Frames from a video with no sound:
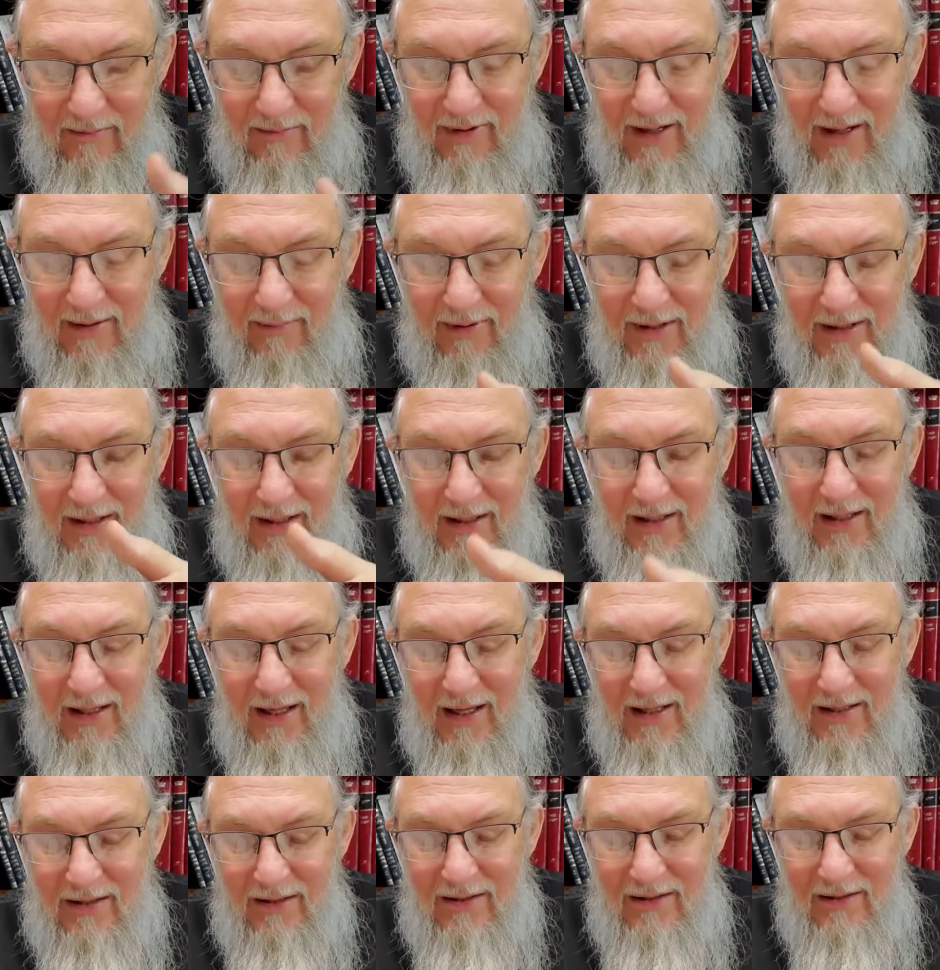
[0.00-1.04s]
mem and the
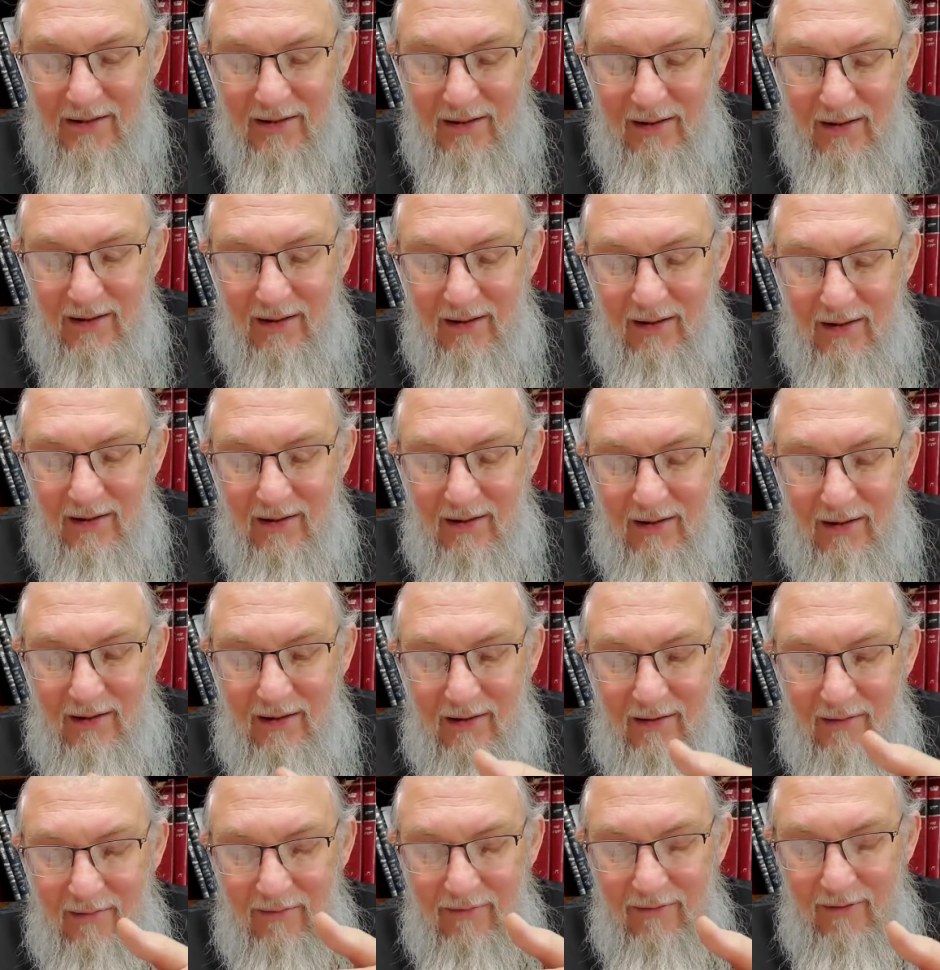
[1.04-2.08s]
ches
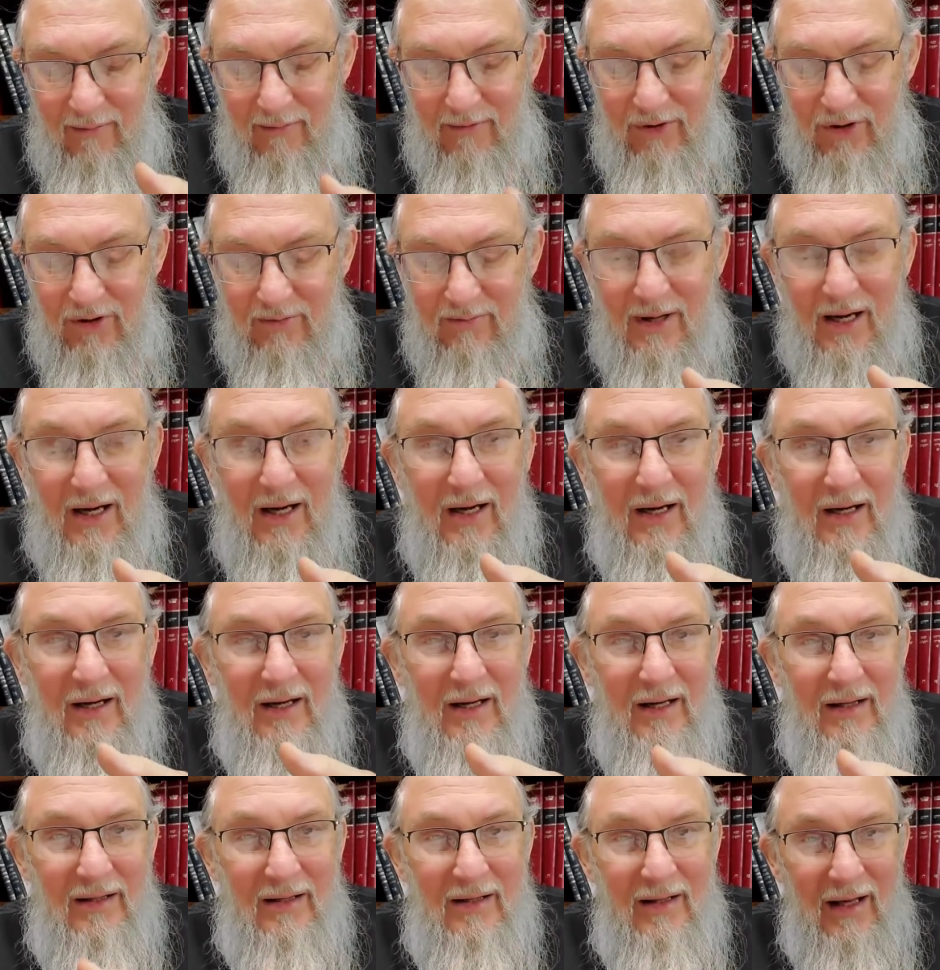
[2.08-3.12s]
from shma
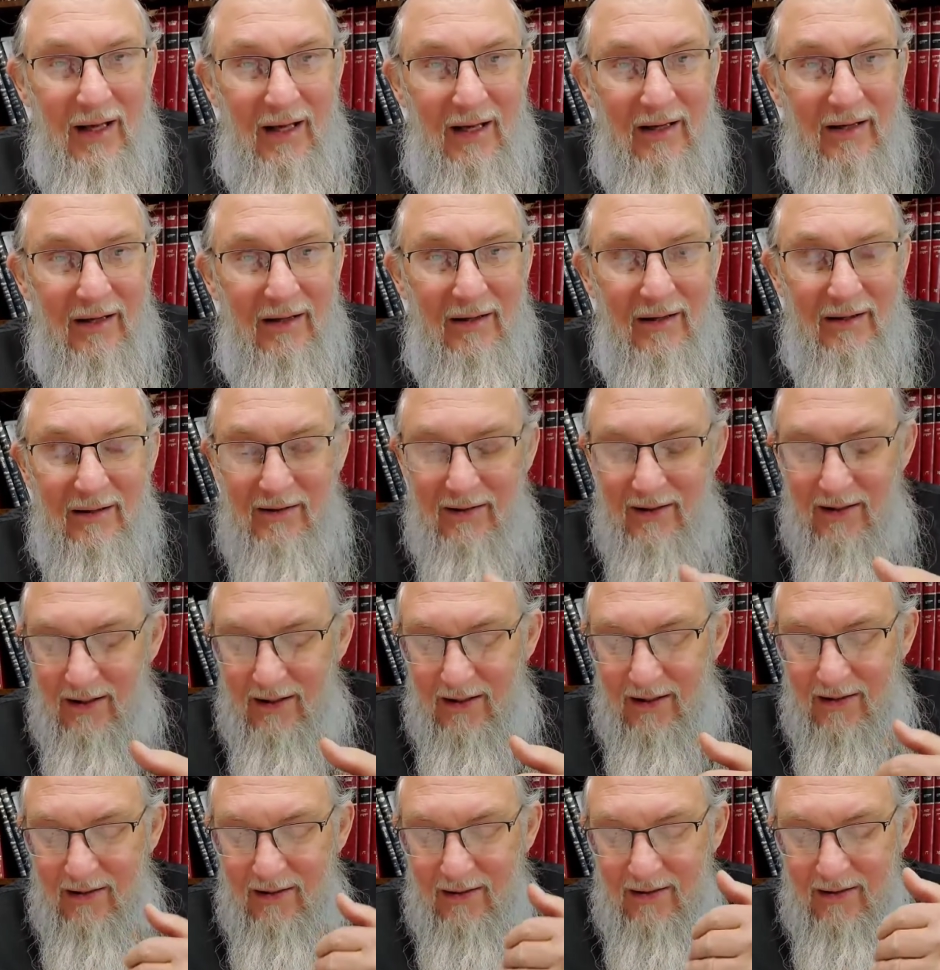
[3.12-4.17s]
and Echad
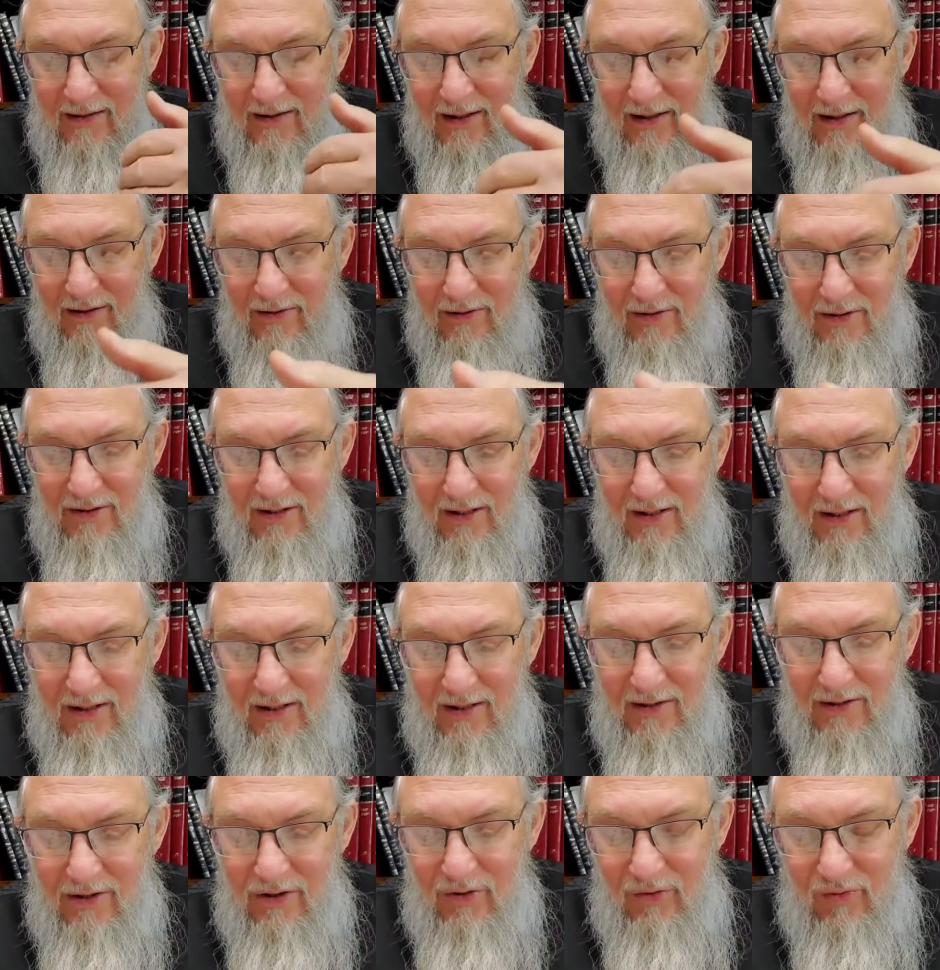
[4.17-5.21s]
he continues in
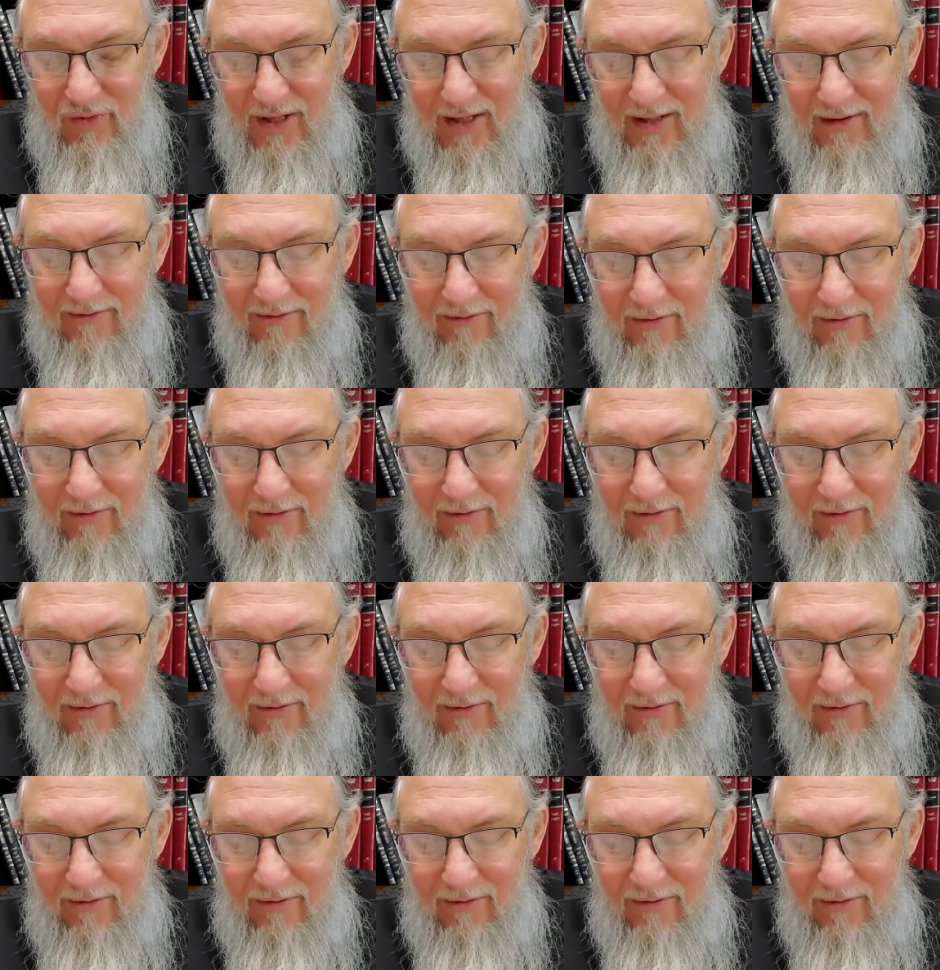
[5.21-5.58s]
the straight